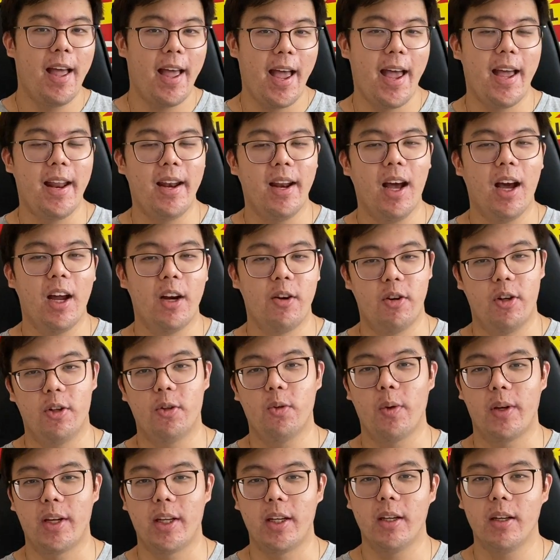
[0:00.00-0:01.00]
at
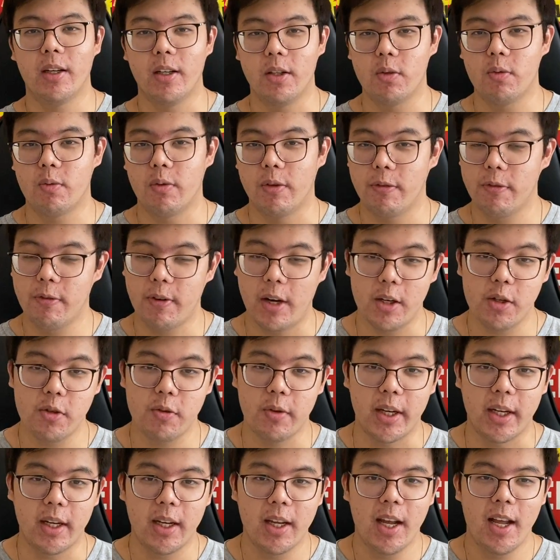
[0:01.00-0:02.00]
120Hz refresh
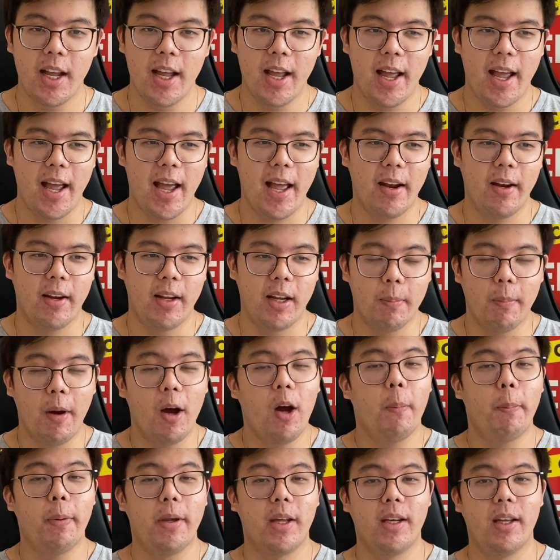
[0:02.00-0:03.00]
rate. And in
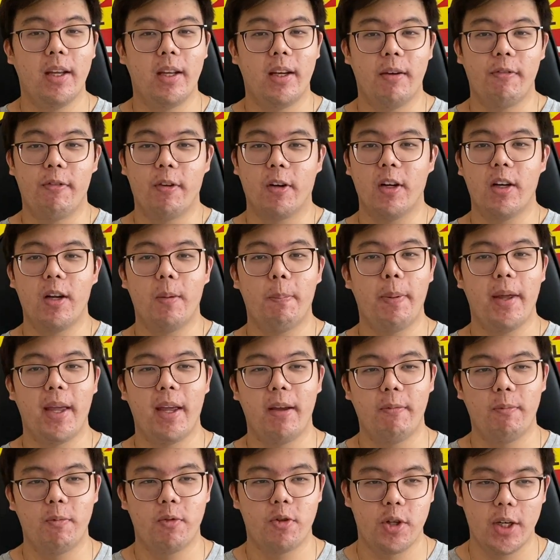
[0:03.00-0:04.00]
my opinion, if you're going to
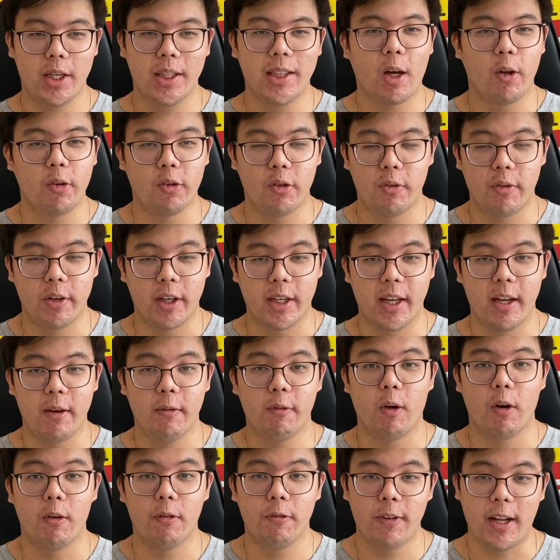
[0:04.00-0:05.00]
pay 3,000 ringgit
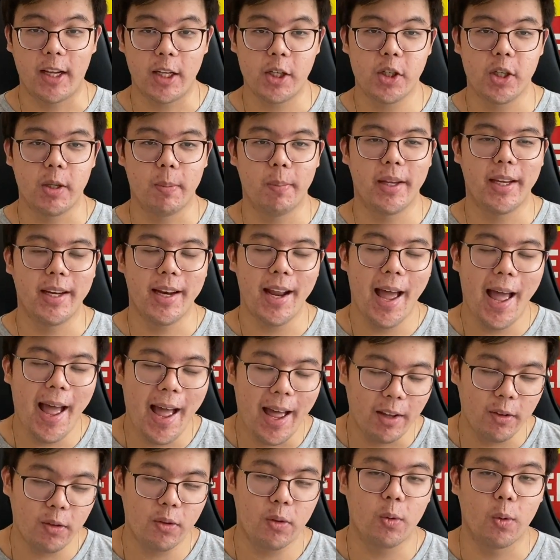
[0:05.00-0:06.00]
for a flagship, it
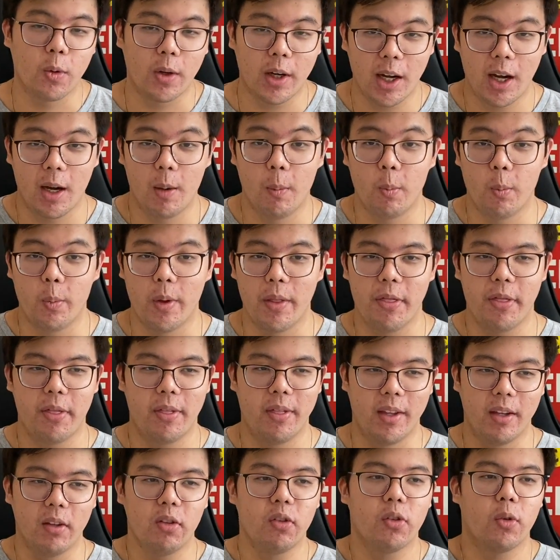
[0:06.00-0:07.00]
has to come with
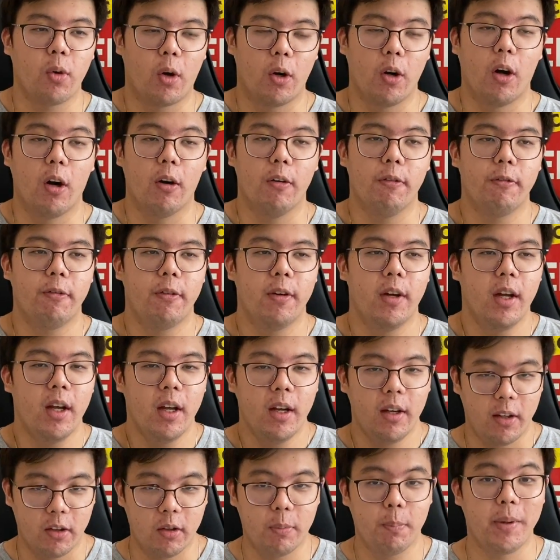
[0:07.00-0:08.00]
this sort of
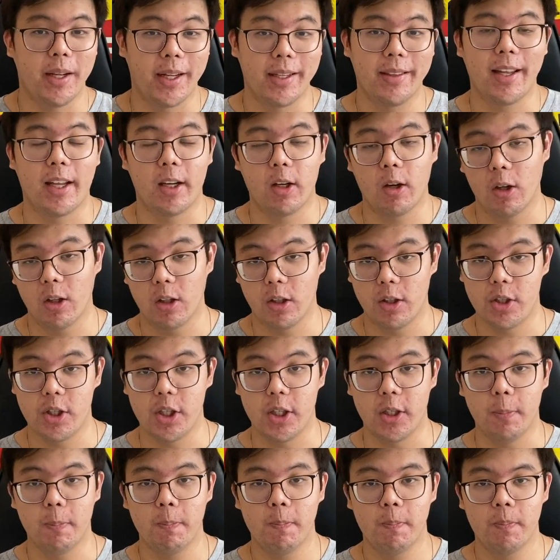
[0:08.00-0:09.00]
display
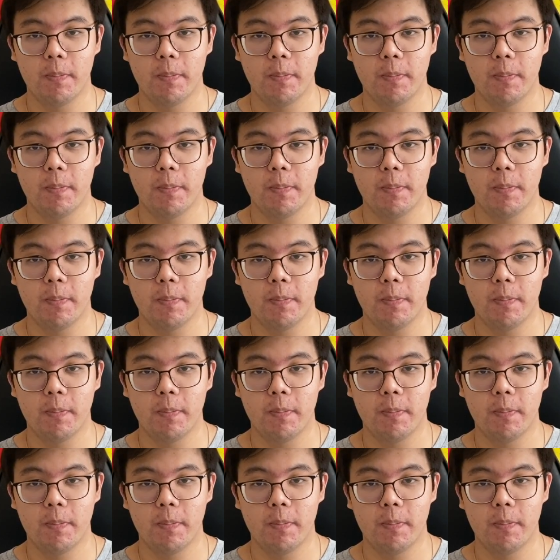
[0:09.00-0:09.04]
technology.